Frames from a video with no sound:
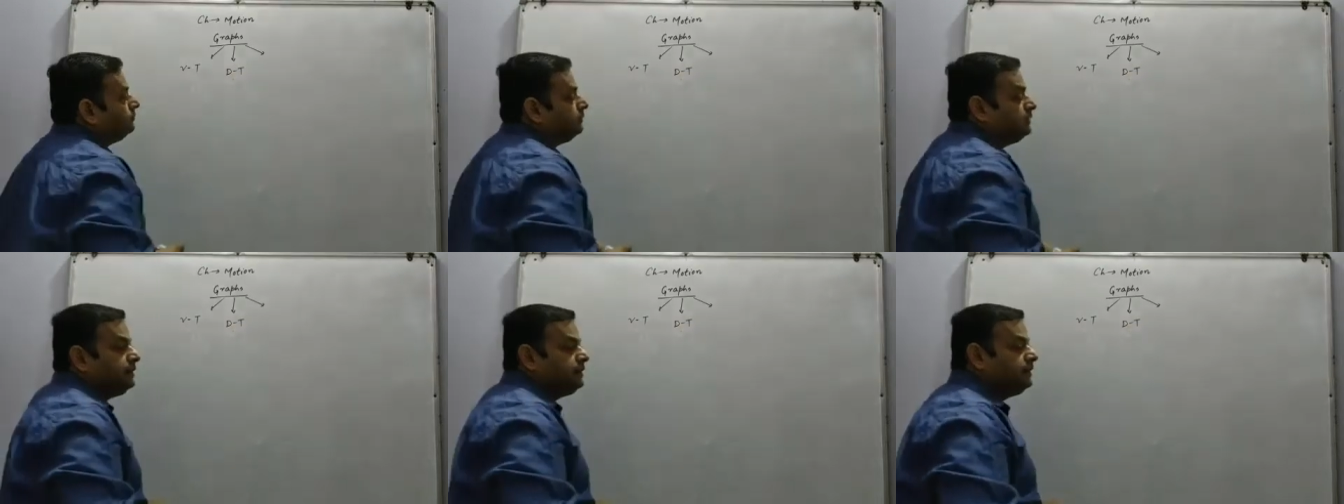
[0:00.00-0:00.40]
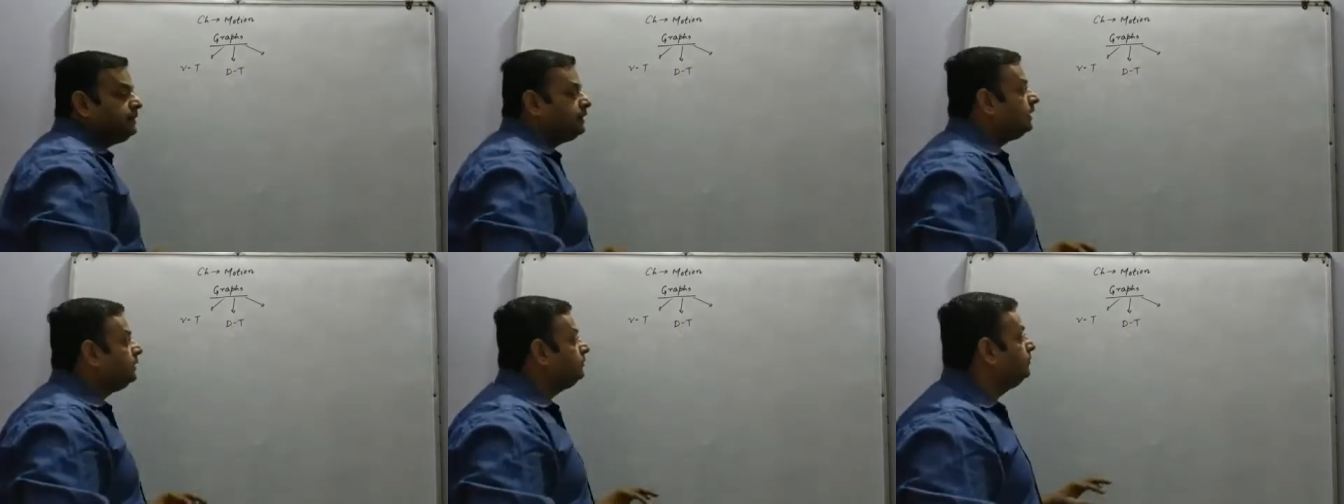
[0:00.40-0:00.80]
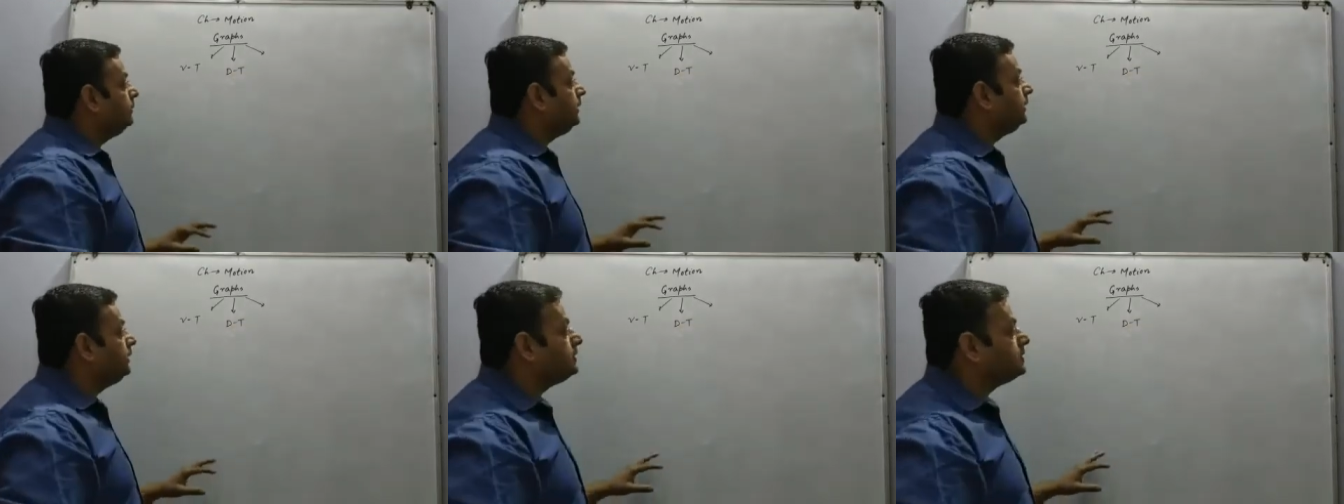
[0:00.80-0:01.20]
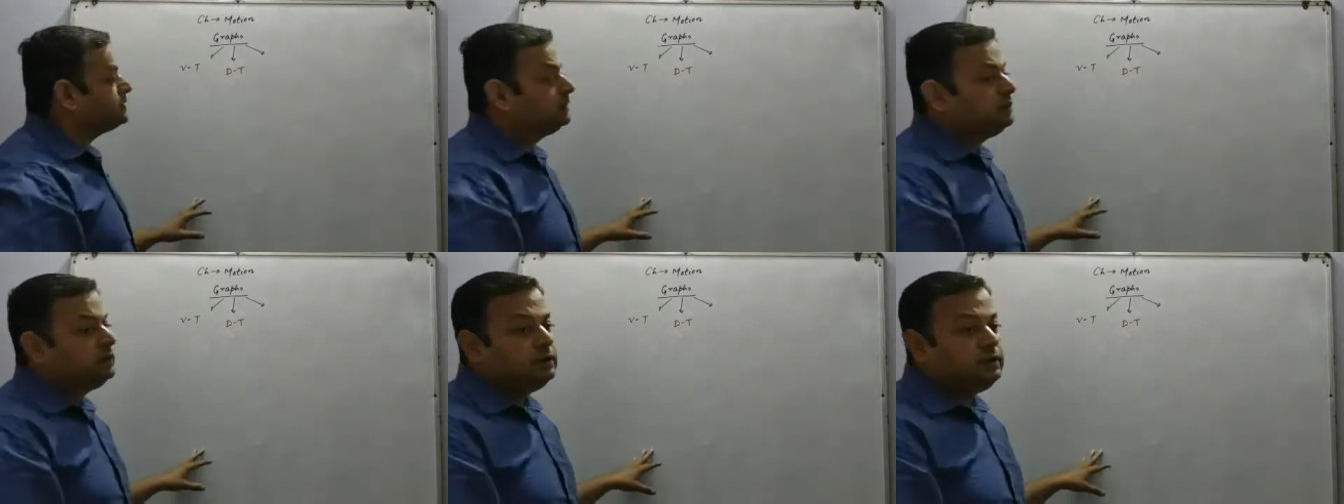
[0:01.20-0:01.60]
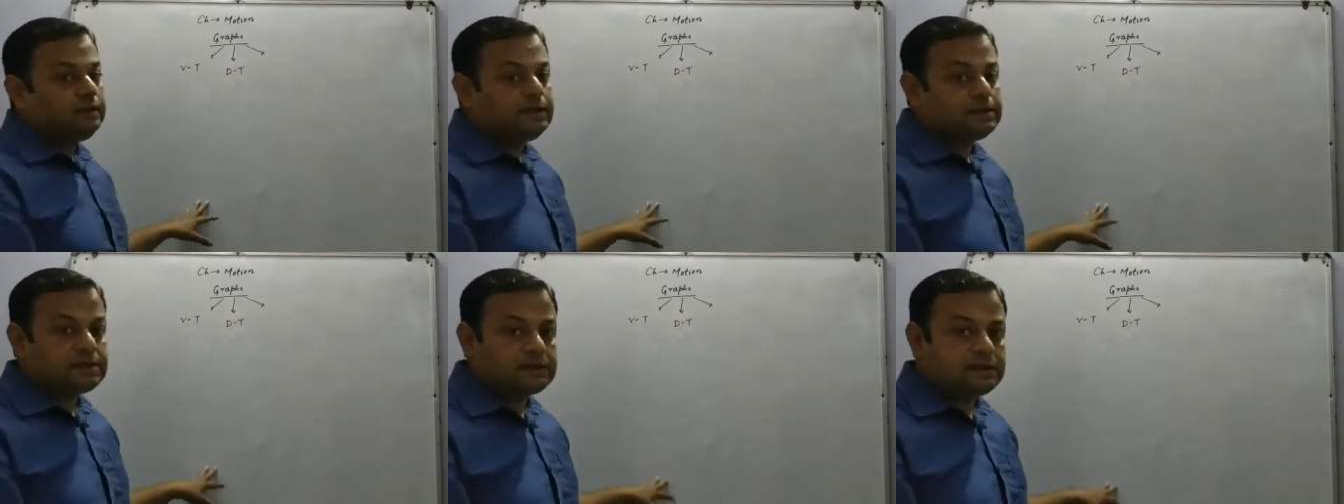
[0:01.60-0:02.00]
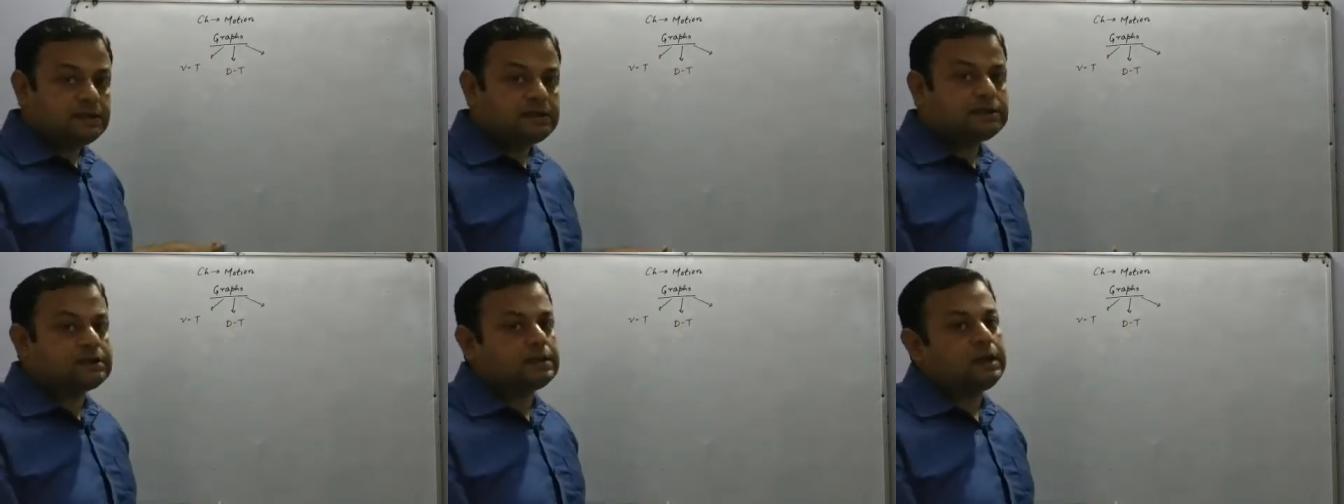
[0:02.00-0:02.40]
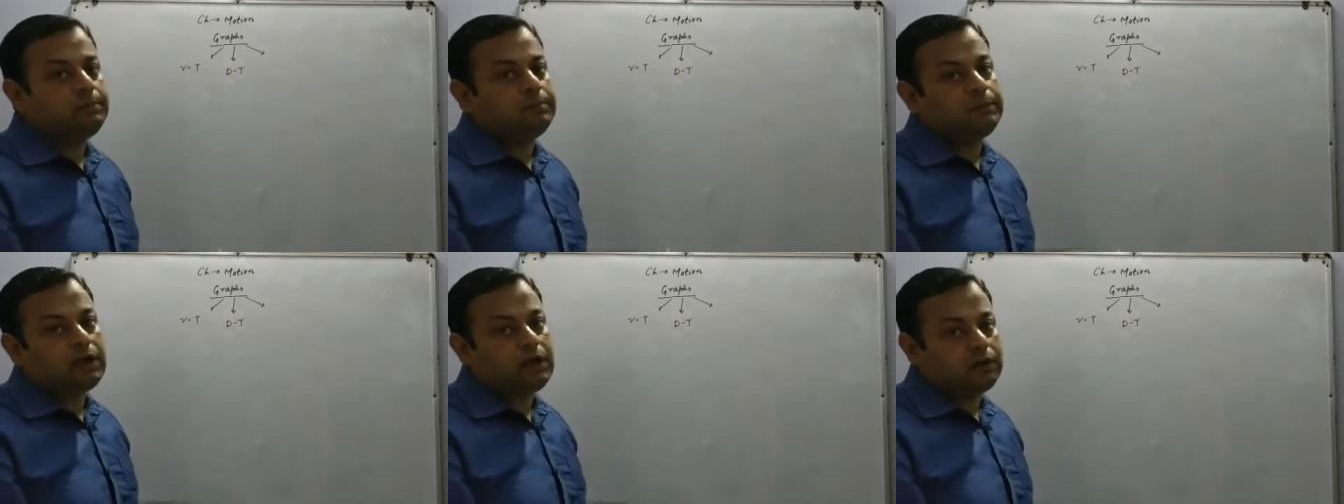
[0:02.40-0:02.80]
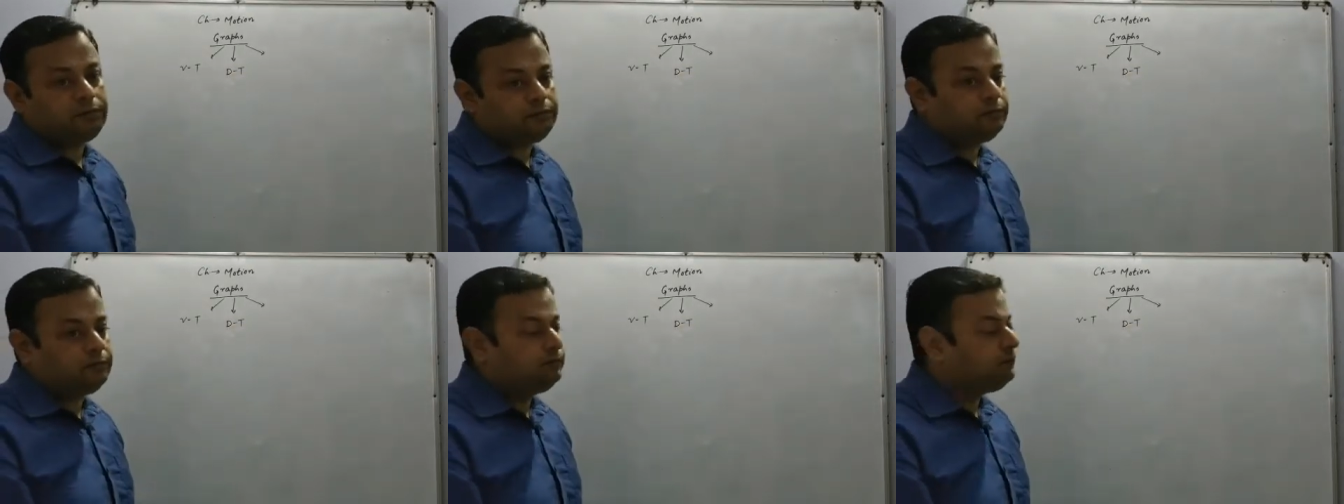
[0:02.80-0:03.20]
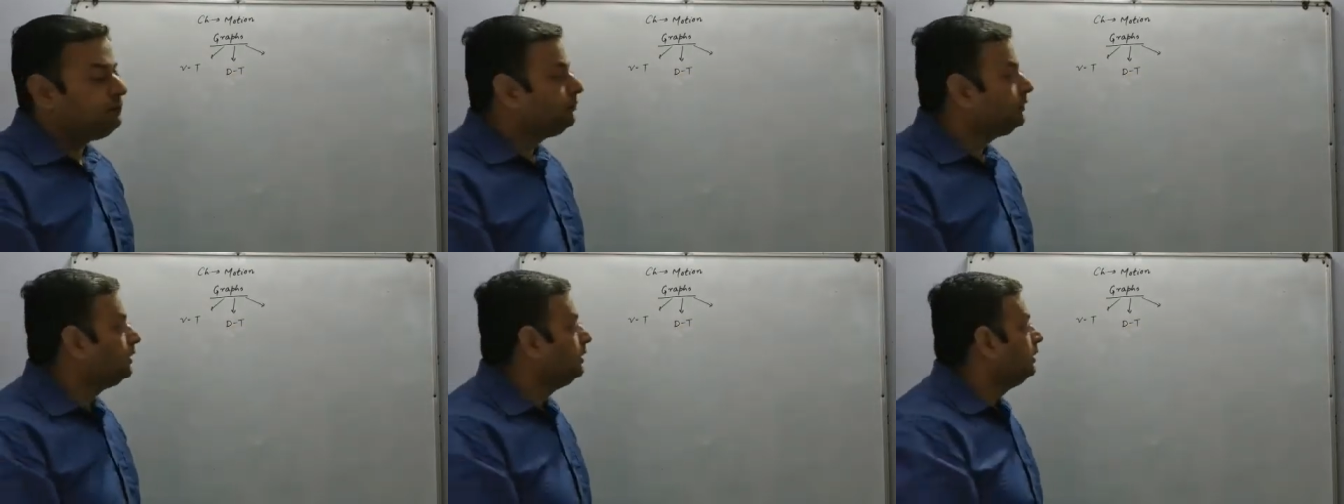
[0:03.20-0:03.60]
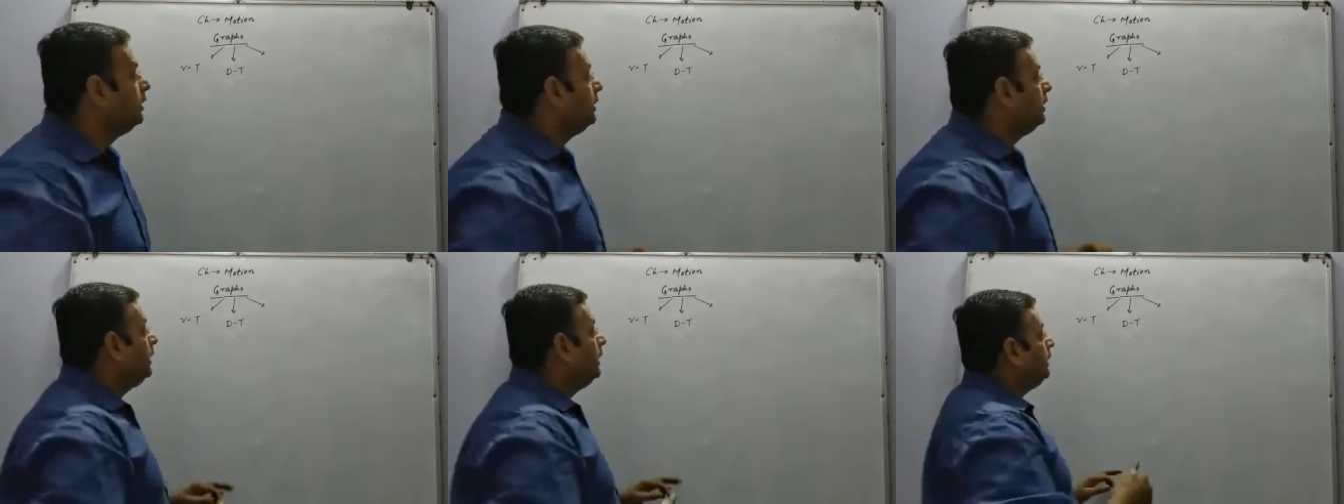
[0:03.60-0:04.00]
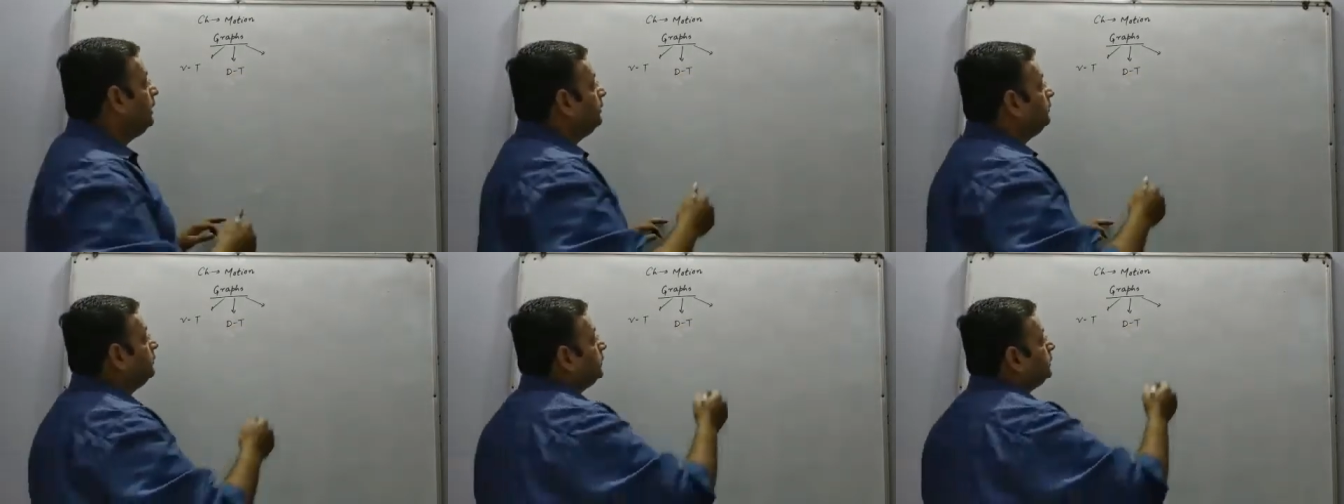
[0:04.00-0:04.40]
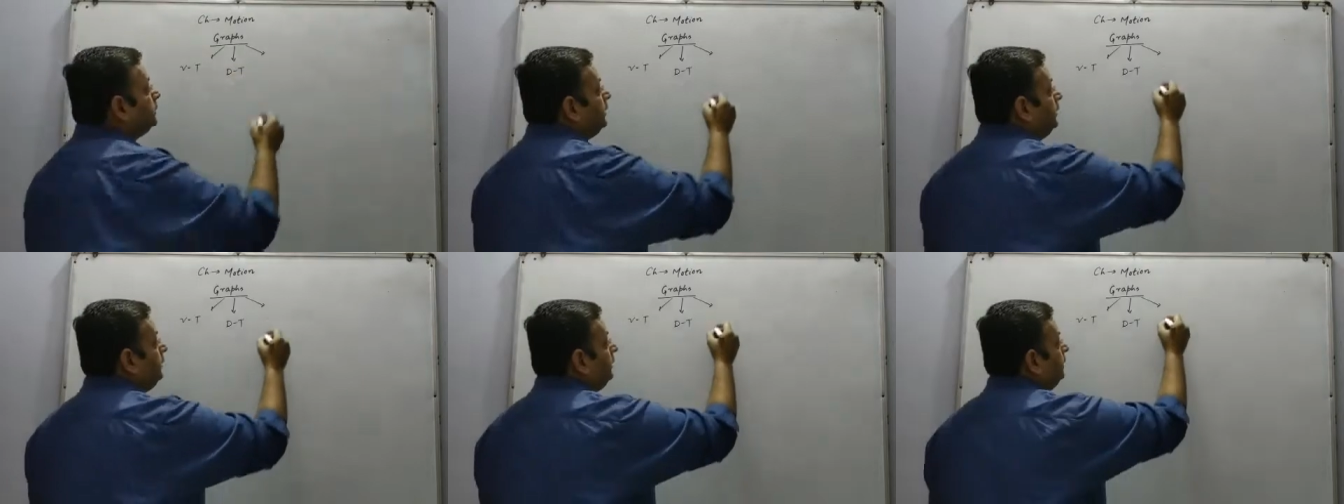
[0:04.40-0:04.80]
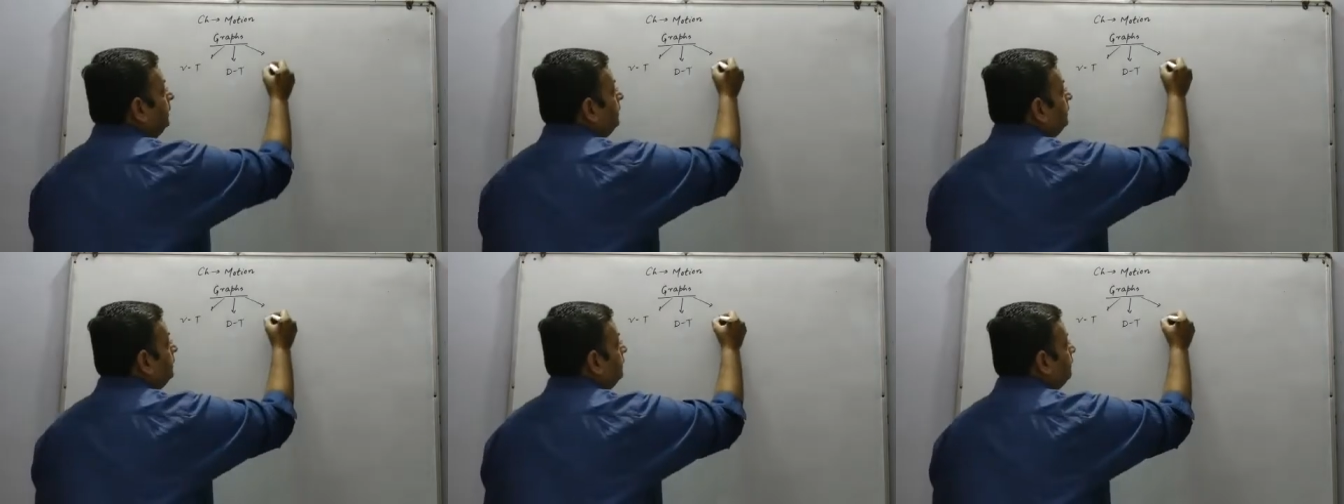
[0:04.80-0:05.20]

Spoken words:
DT graph means distance time graph. And number three,